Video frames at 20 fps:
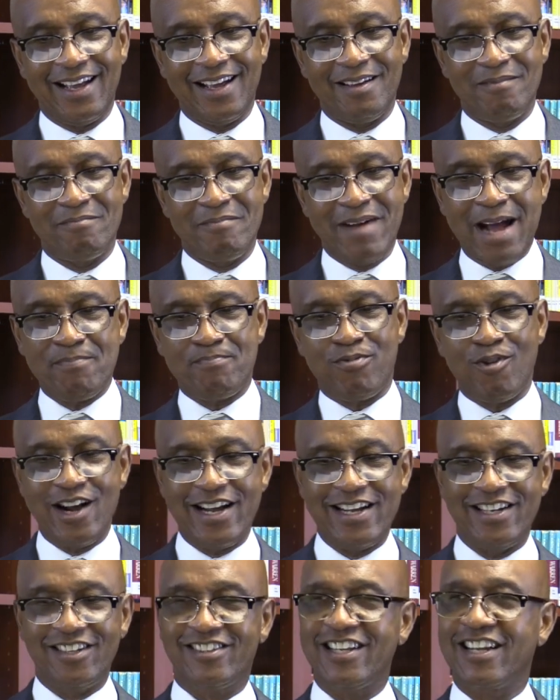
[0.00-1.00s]
My
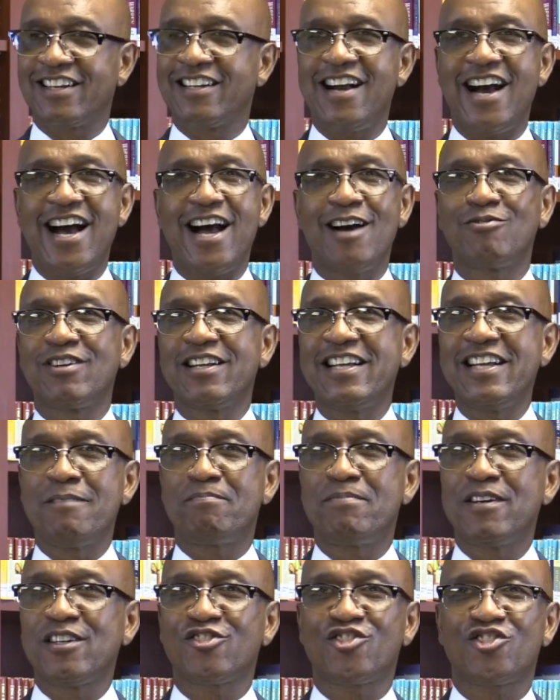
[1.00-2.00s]
prayer is that God would help
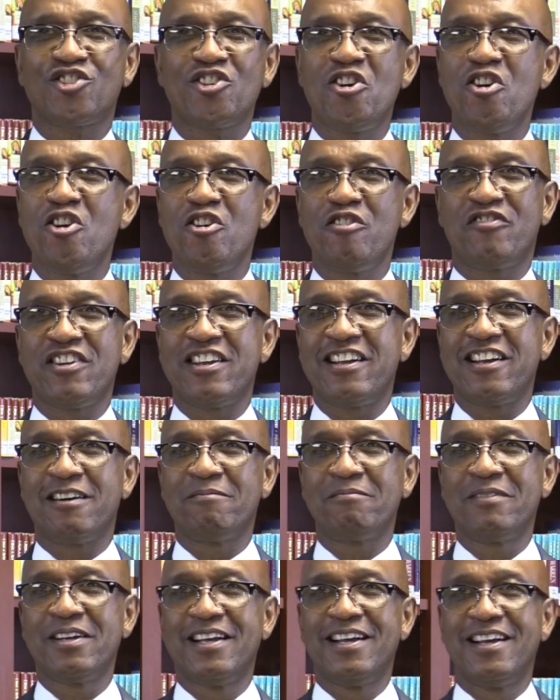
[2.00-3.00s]
us serve
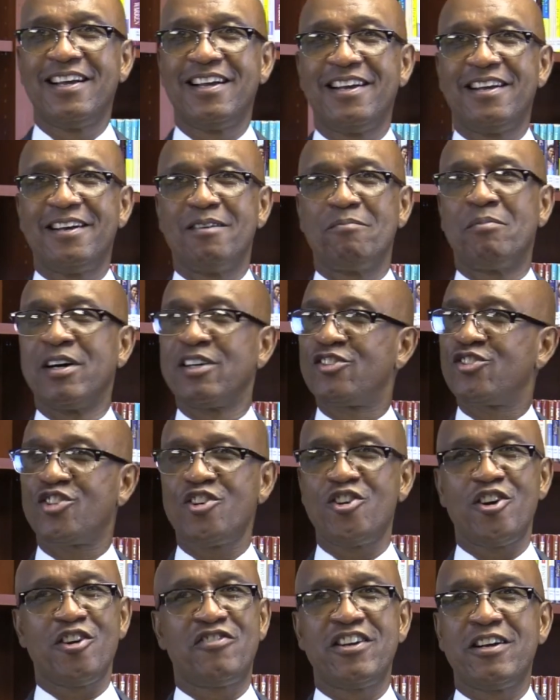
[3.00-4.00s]
Him, but
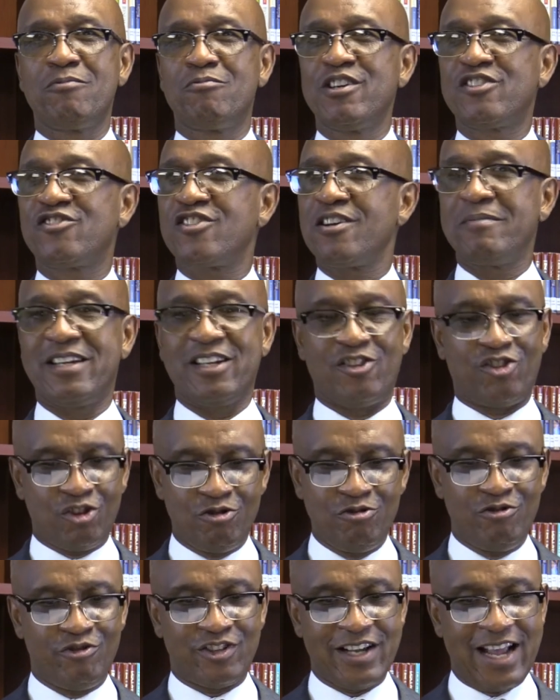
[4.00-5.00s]
serve Him with some
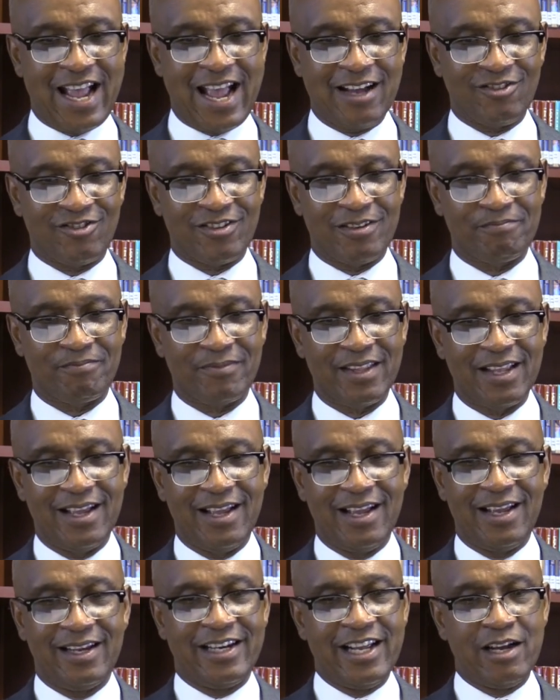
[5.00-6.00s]
enthusiasm.
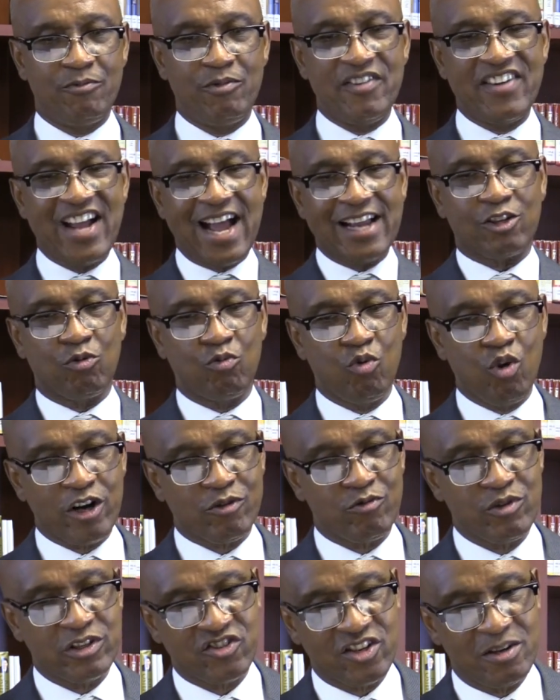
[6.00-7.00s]
Then we got to
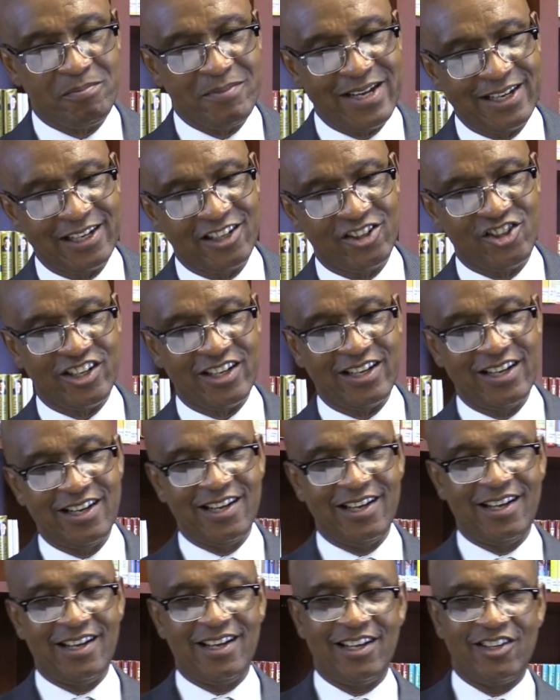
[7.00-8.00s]
work with some energy.
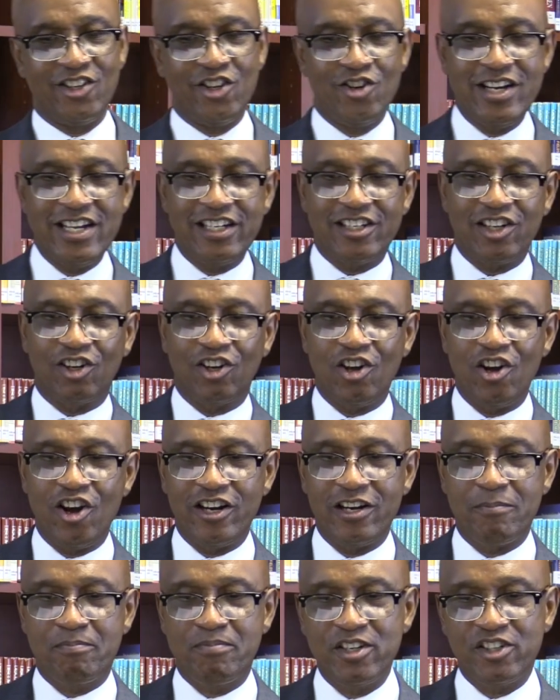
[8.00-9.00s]
You need to
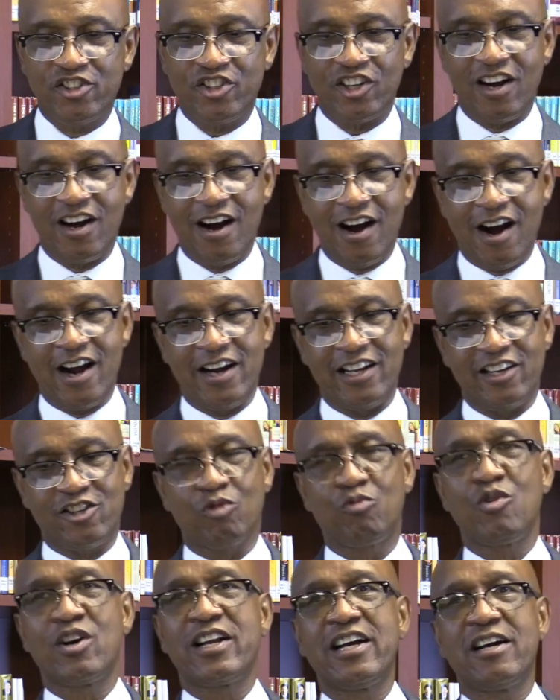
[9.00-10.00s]
learn to put your heart into
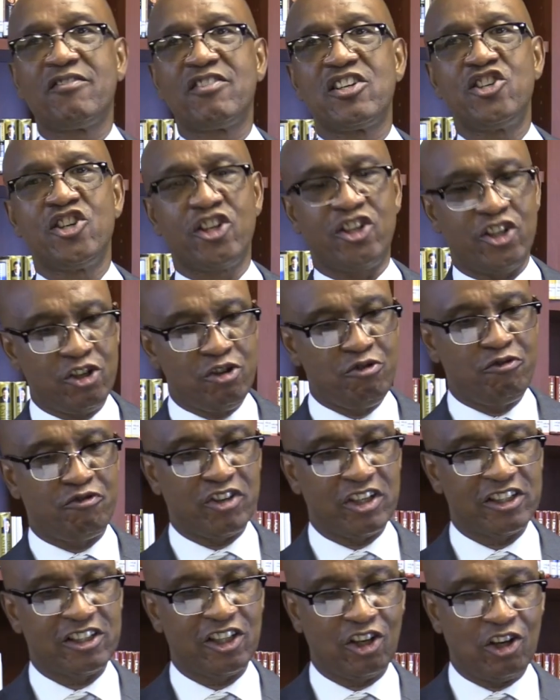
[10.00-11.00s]
whatever you do
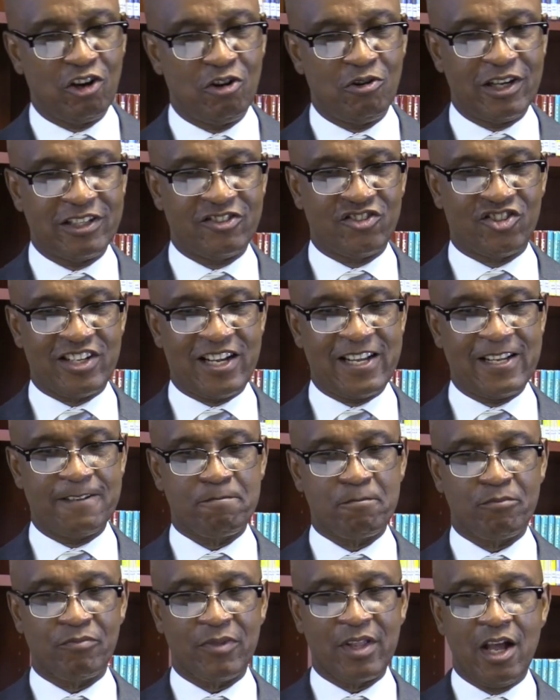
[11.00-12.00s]
for the Lord's
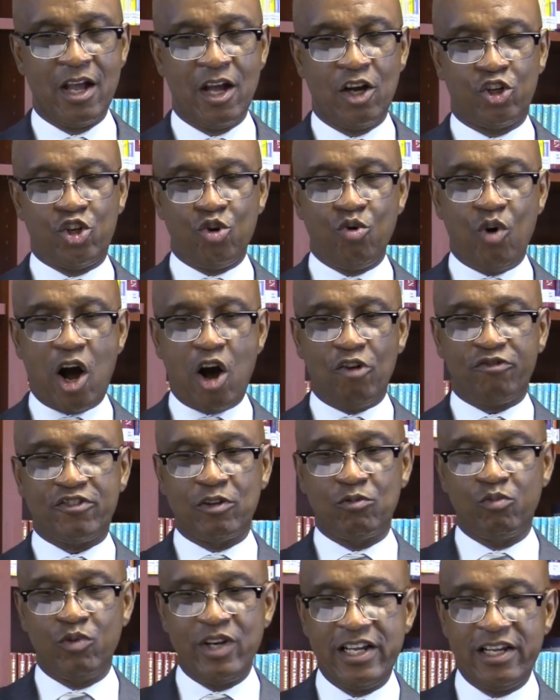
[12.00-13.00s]
sake. Too
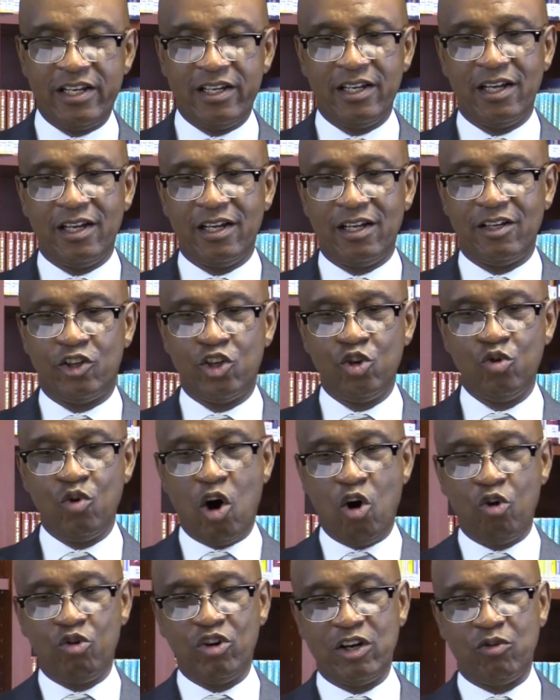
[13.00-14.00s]
often we do
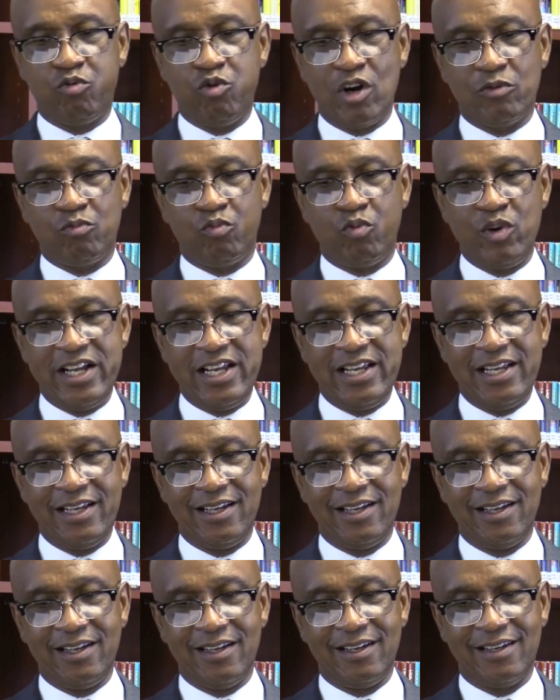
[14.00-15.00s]
only what
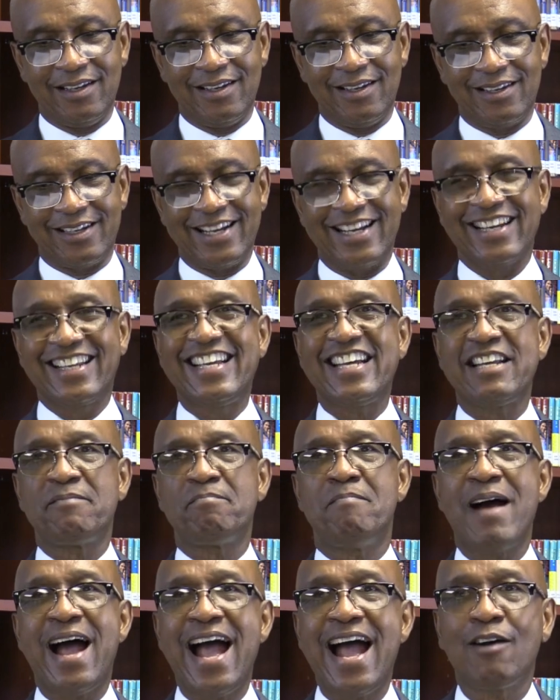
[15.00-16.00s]
we can
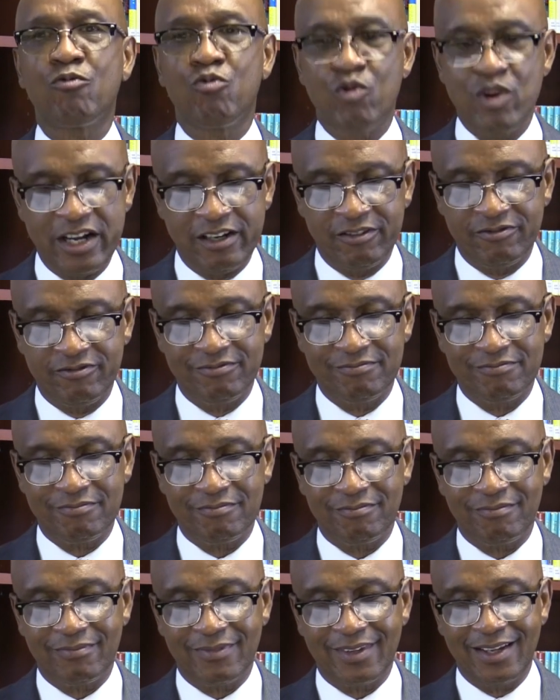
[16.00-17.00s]
get by with,
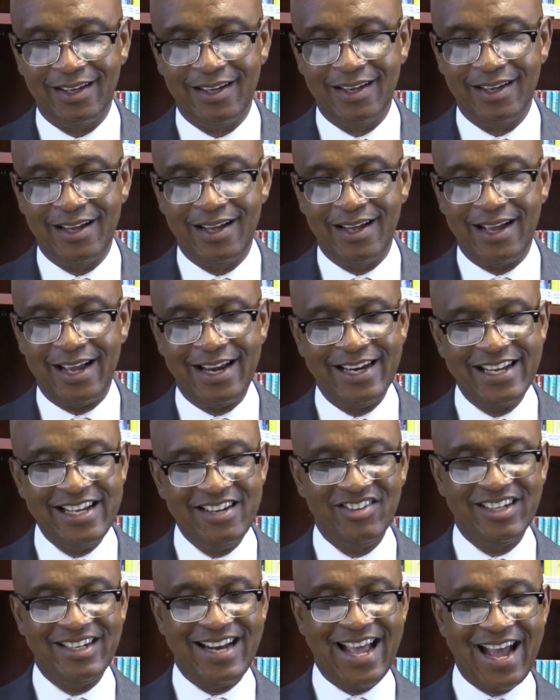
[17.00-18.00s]
and
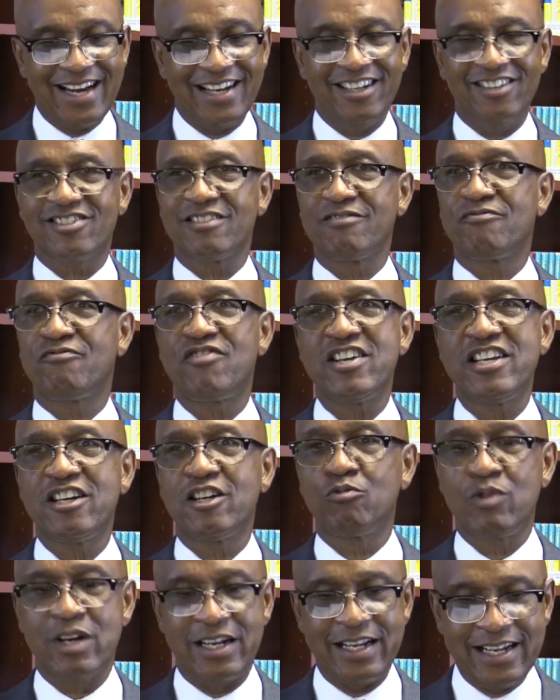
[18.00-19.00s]
even that isn't
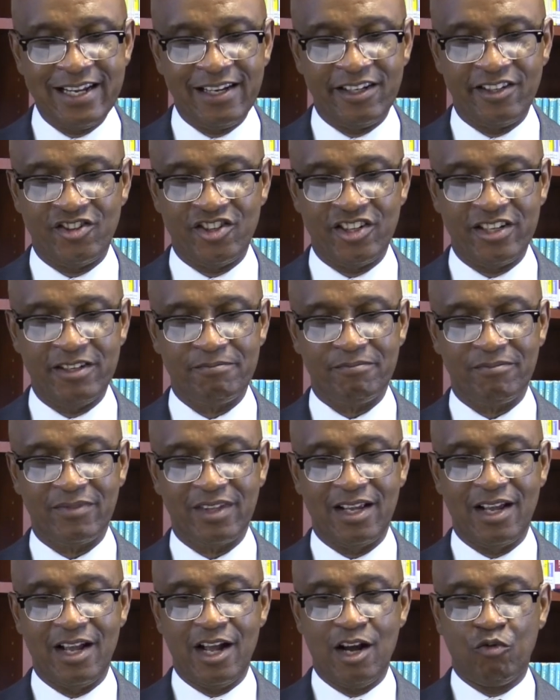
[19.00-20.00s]
filled with energy.
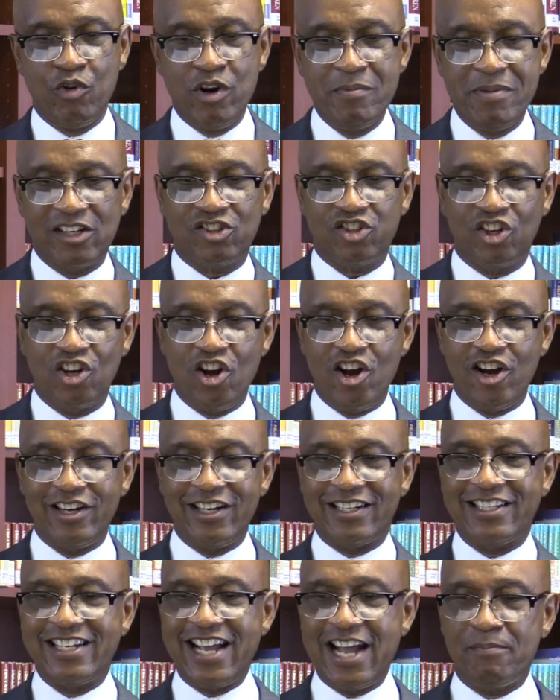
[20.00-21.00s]
We must learn
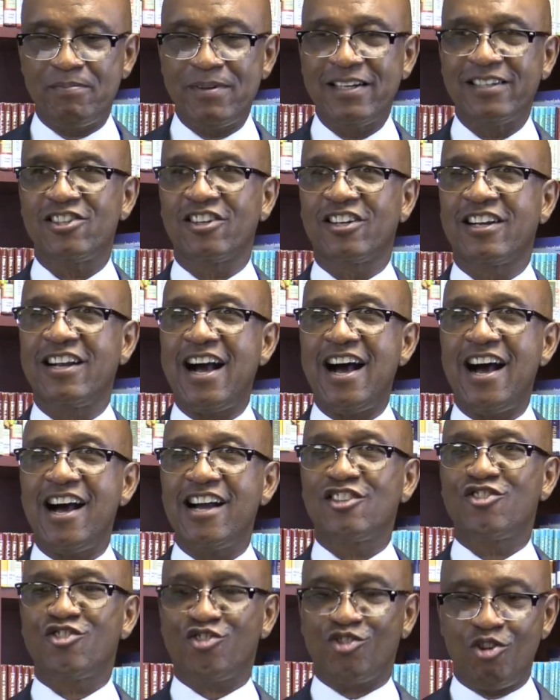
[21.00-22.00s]
to tap into
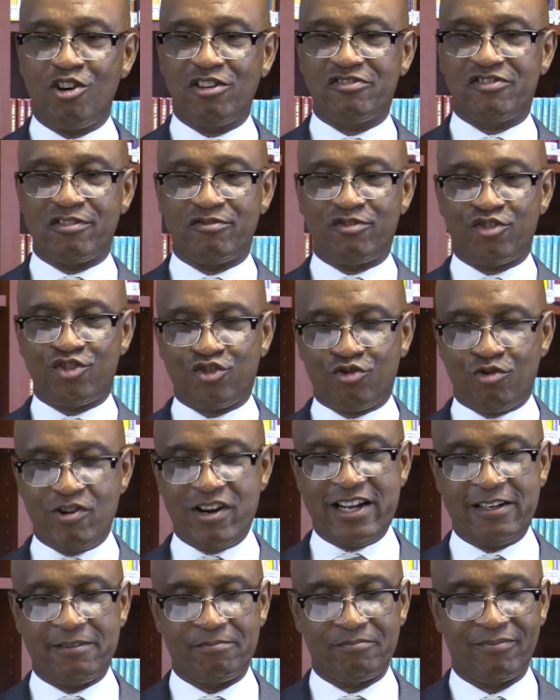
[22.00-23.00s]
God's source of
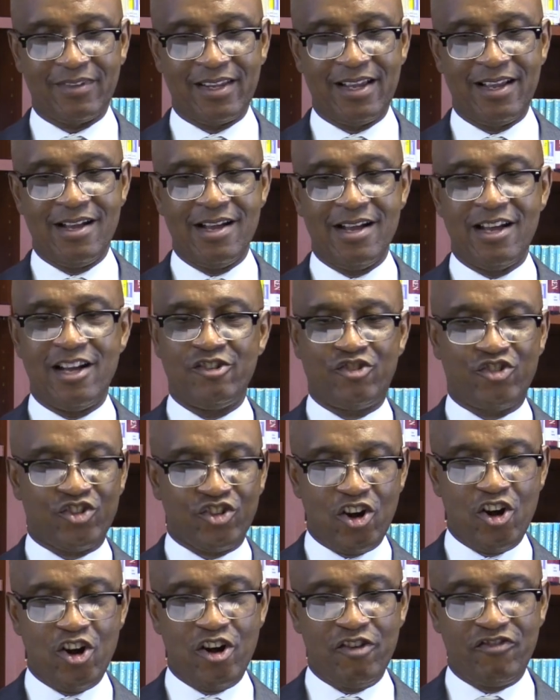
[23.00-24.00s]
strength and
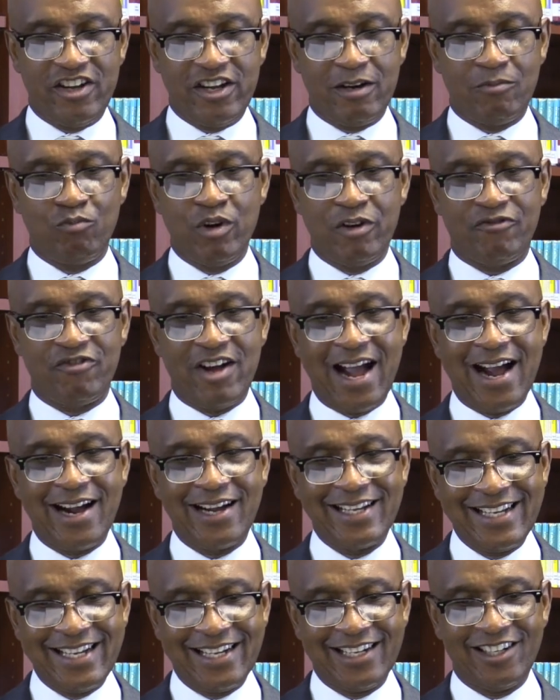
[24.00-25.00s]
serve Him with our
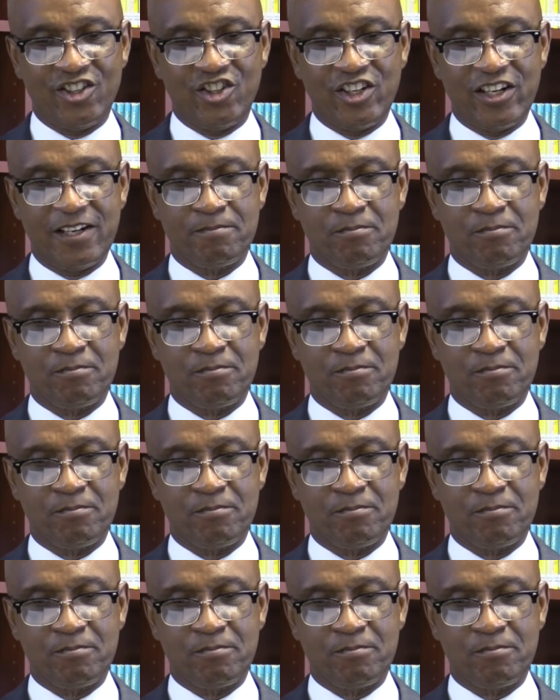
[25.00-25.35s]
energy.